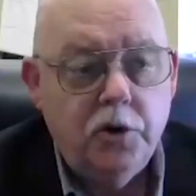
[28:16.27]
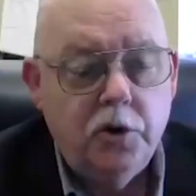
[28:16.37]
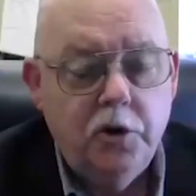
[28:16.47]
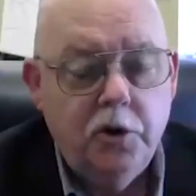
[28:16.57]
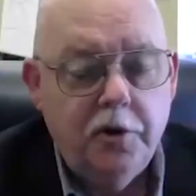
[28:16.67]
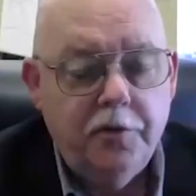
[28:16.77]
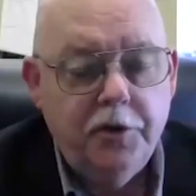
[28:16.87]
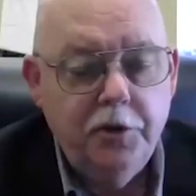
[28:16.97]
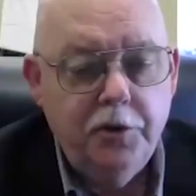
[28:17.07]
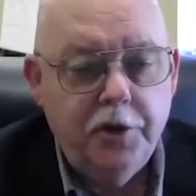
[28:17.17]
you have
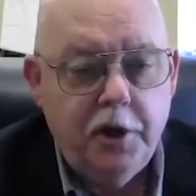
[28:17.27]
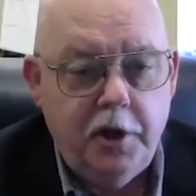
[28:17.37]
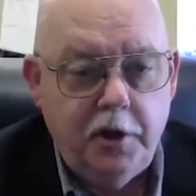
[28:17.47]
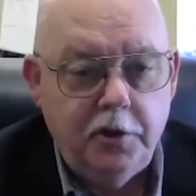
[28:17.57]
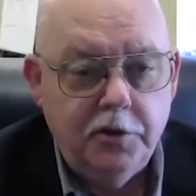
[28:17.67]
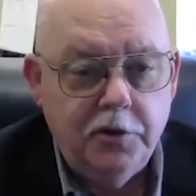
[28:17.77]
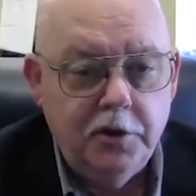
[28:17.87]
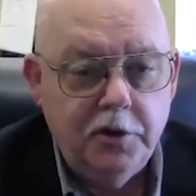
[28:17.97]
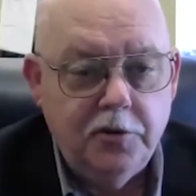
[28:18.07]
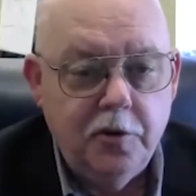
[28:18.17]
two things:
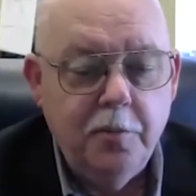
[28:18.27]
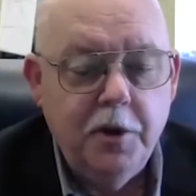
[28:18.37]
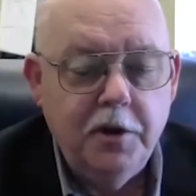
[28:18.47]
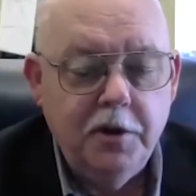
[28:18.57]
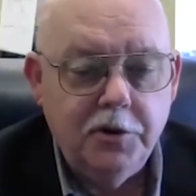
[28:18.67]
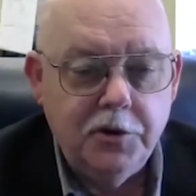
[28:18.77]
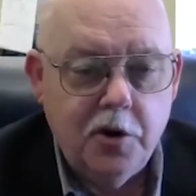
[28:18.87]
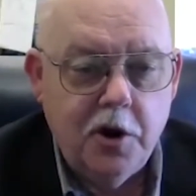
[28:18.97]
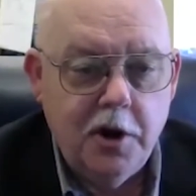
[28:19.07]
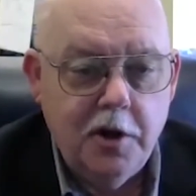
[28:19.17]
tremendous
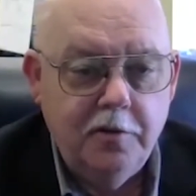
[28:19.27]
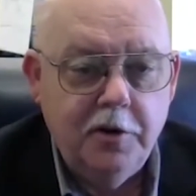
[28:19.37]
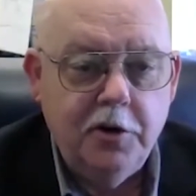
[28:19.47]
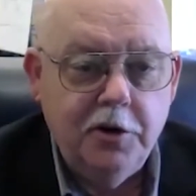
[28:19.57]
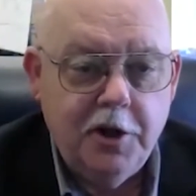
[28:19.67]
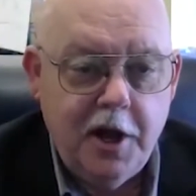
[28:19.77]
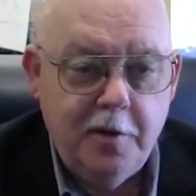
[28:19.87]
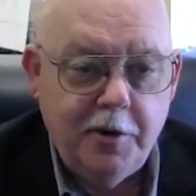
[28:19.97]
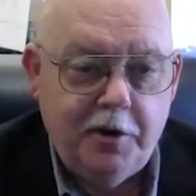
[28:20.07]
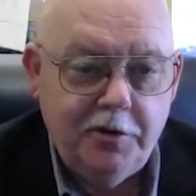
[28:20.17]
drive and good
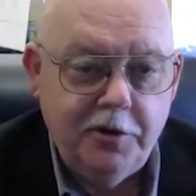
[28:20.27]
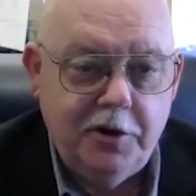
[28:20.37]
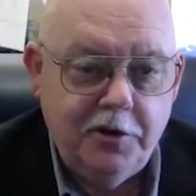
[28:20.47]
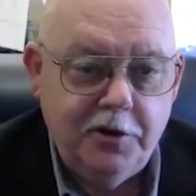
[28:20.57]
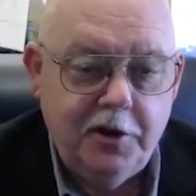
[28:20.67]
capitalization.